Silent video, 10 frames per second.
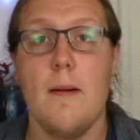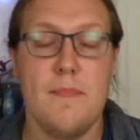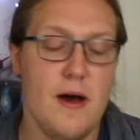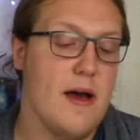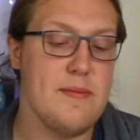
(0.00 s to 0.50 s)

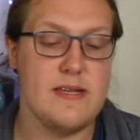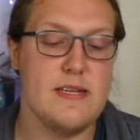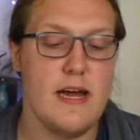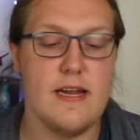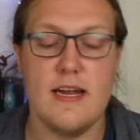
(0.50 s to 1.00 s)
But I'm
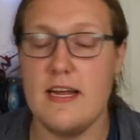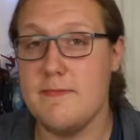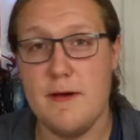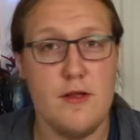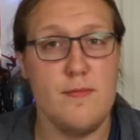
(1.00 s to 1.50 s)
excited,
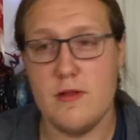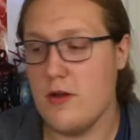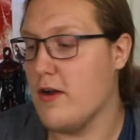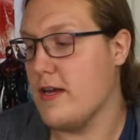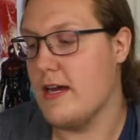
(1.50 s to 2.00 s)
especially with
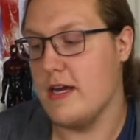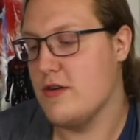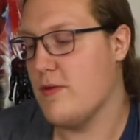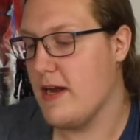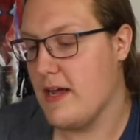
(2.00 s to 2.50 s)
Donny
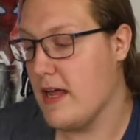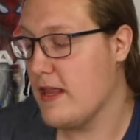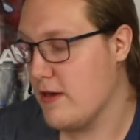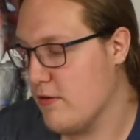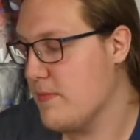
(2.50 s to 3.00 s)
Cates writing. I
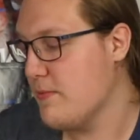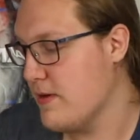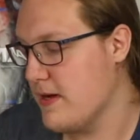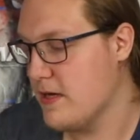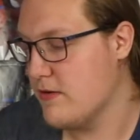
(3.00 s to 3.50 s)
think it'll be
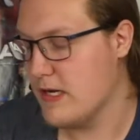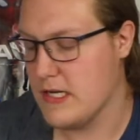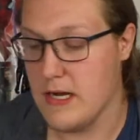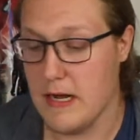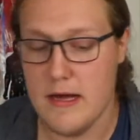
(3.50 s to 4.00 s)
pretty
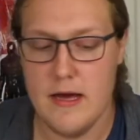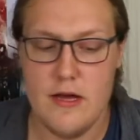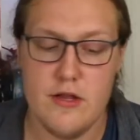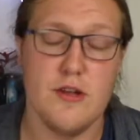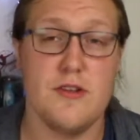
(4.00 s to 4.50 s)
interesting,
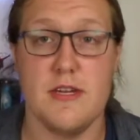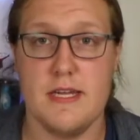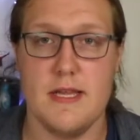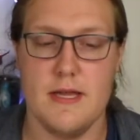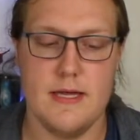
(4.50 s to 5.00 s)
just to
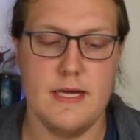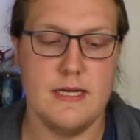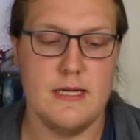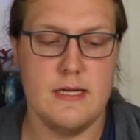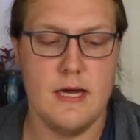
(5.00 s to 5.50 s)
say the
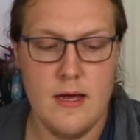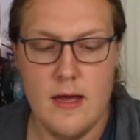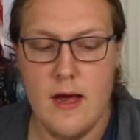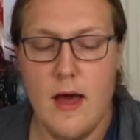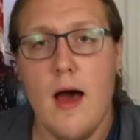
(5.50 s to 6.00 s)
least.
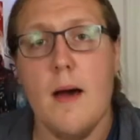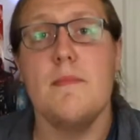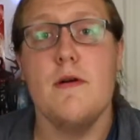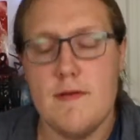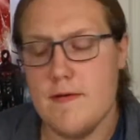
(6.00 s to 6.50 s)

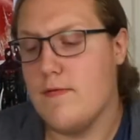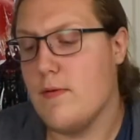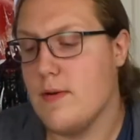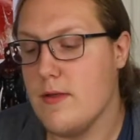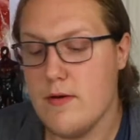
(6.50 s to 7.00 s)
Moving
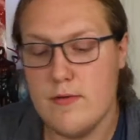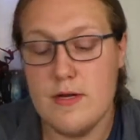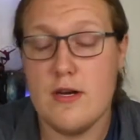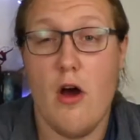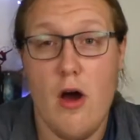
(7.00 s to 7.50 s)
forward though
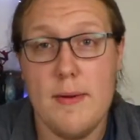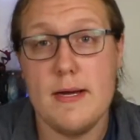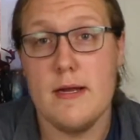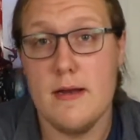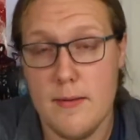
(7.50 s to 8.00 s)
to
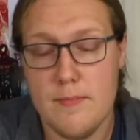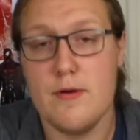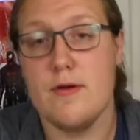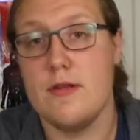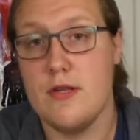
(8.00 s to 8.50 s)
comic
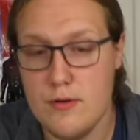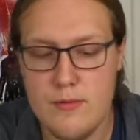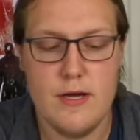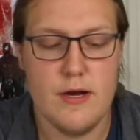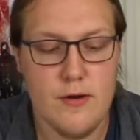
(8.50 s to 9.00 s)
number 2
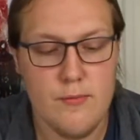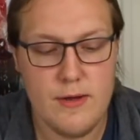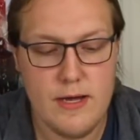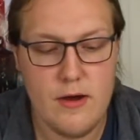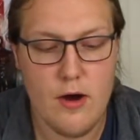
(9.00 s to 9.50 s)
here,
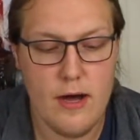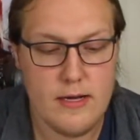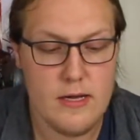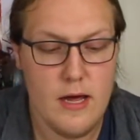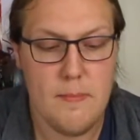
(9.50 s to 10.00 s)
we
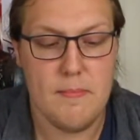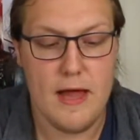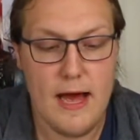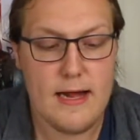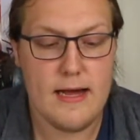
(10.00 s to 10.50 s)
got
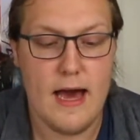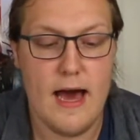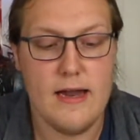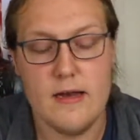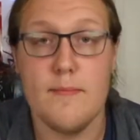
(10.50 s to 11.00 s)
Black
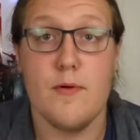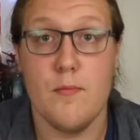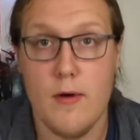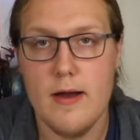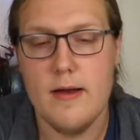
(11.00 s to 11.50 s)
Cat number
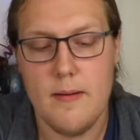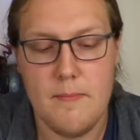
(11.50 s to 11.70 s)
1